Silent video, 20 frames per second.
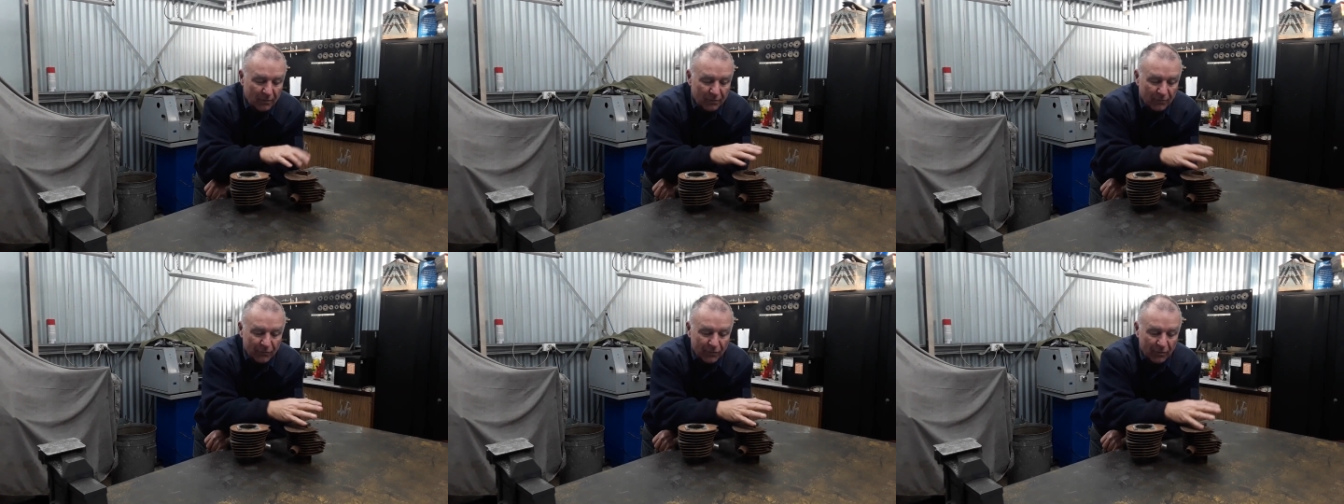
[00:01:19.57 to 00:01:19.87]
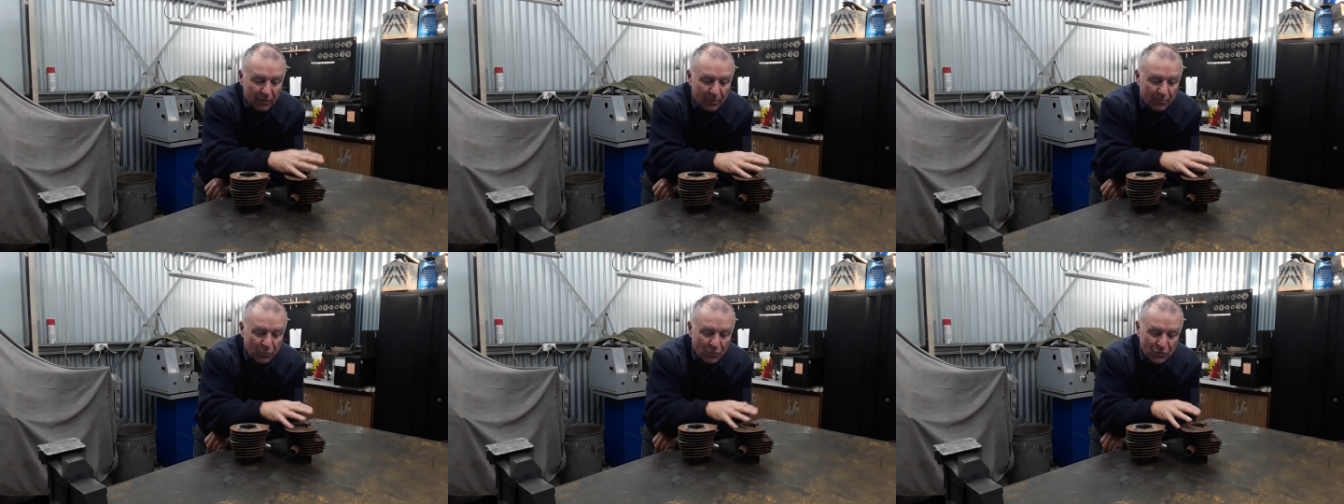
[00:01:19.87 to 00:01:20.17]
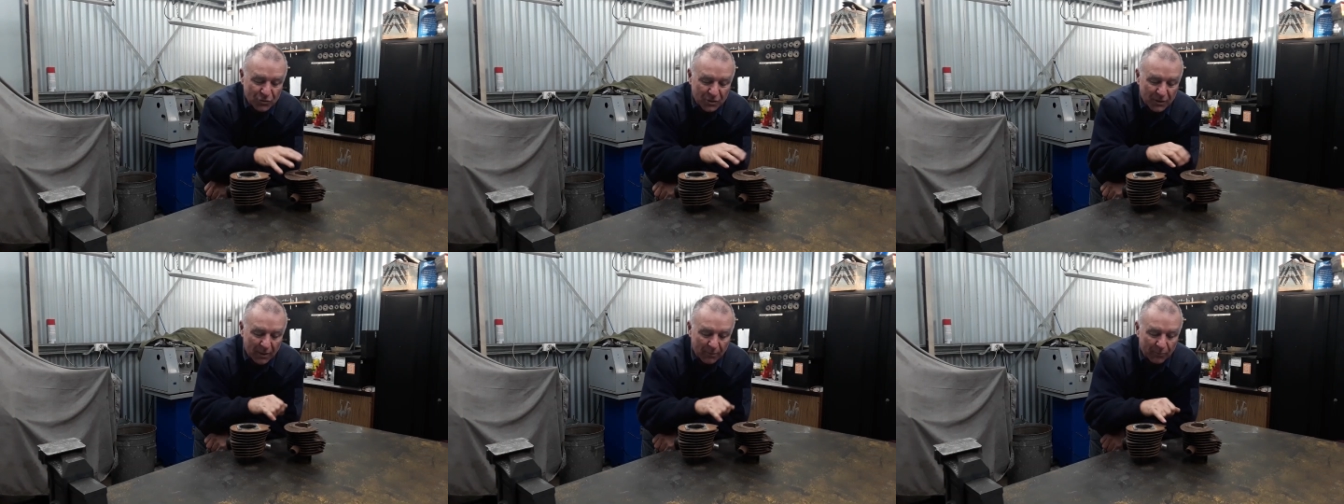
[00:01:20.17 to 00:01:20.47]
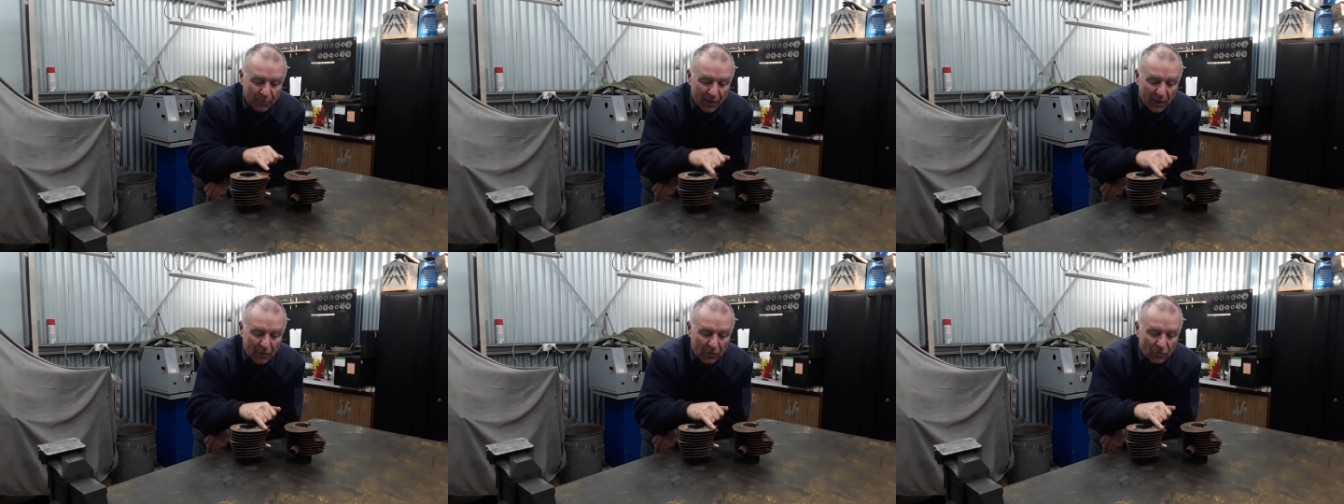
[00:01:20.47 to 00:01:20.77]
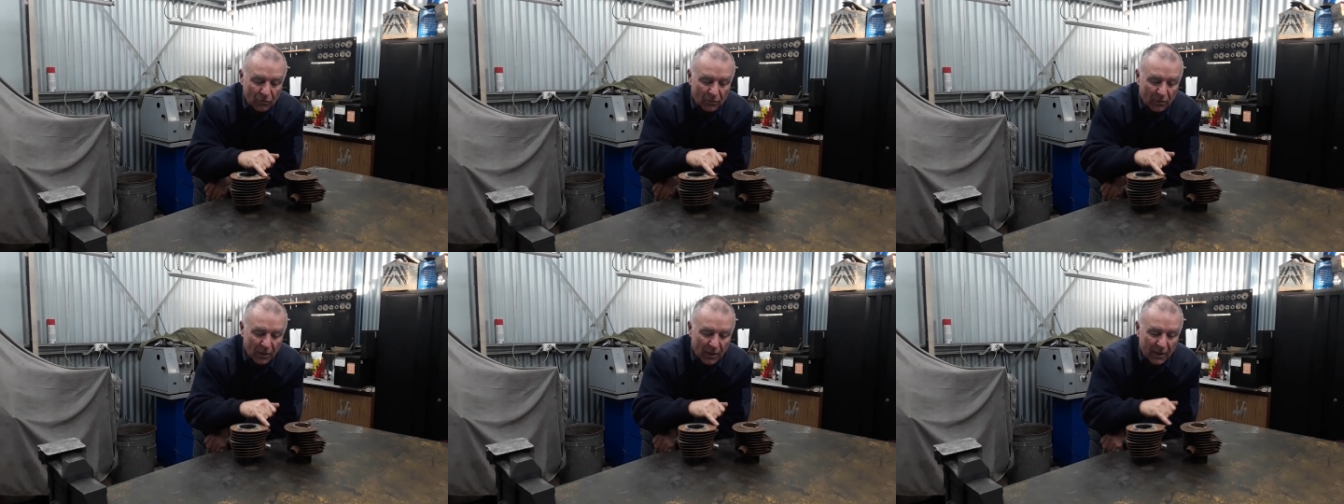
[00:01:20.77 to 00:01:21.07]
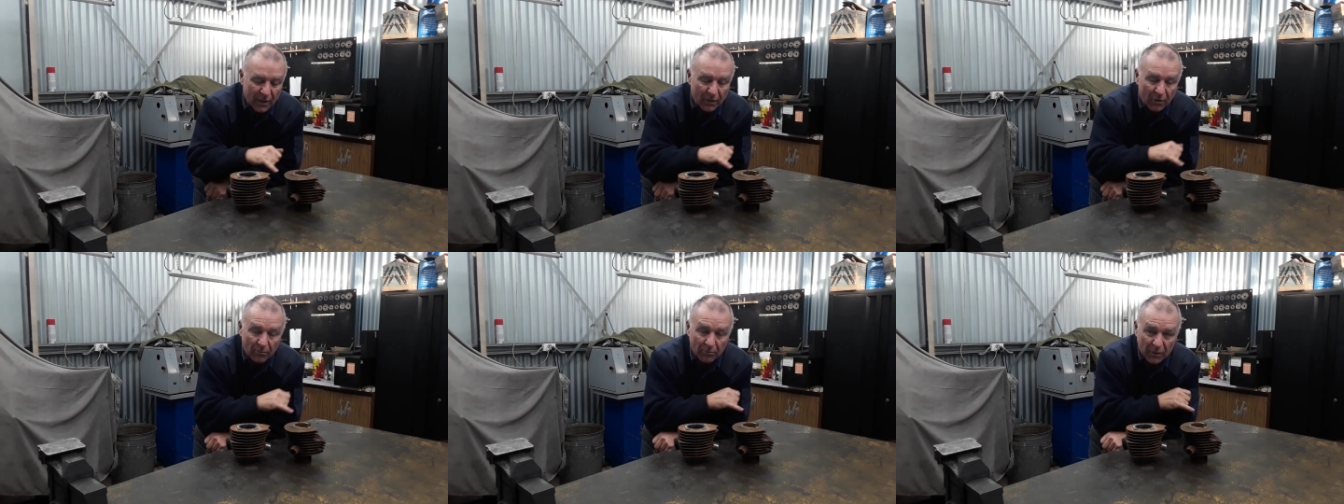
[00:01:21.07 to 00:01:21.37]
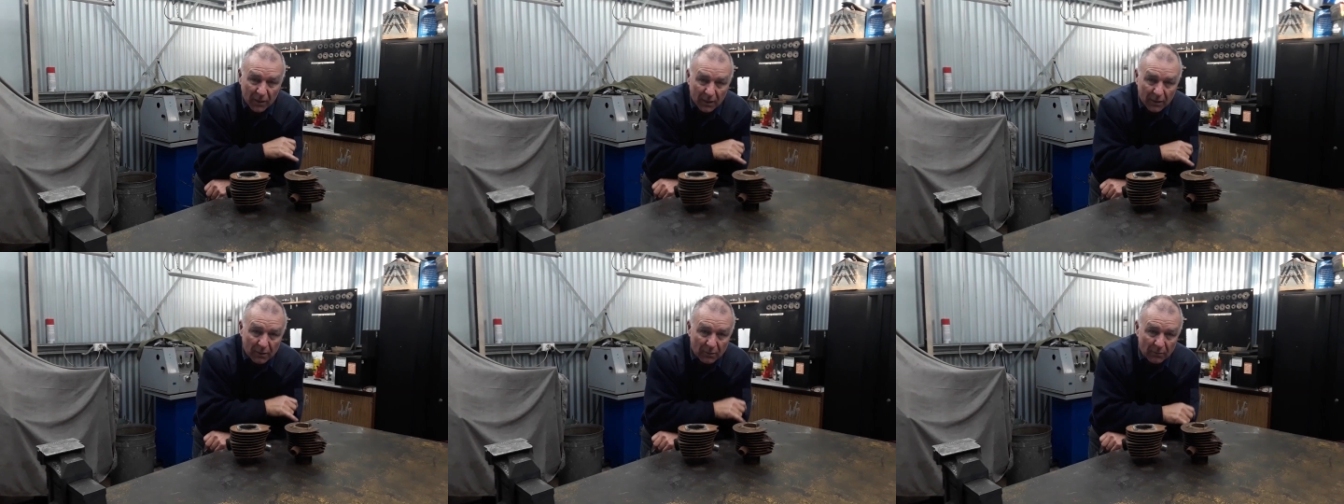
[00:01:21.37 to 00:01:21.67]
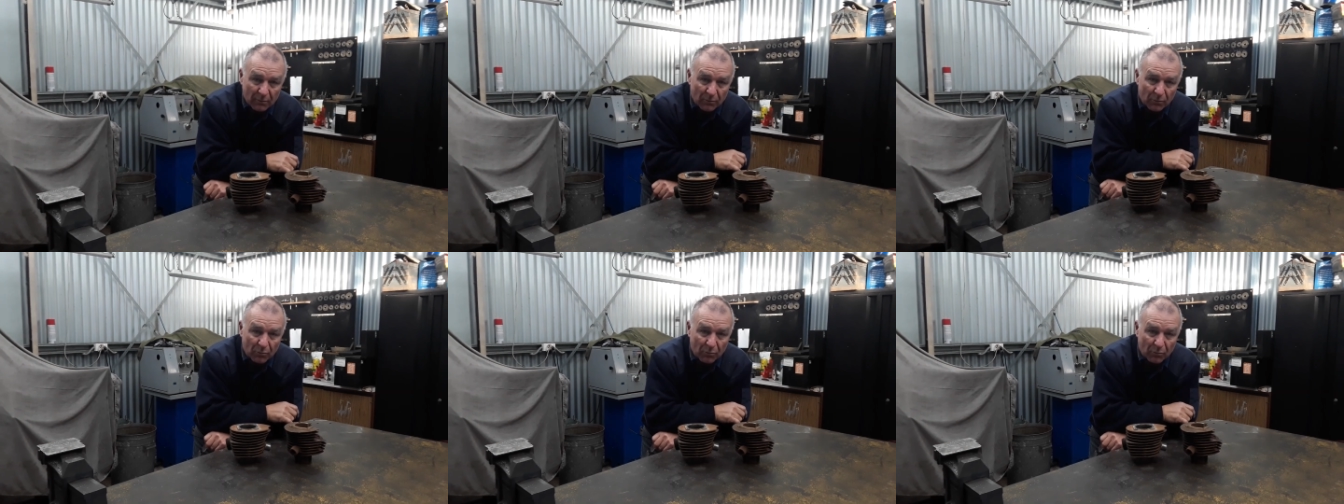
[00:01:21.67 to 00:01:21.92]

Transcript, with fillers: very butchered up barrel and I'm going to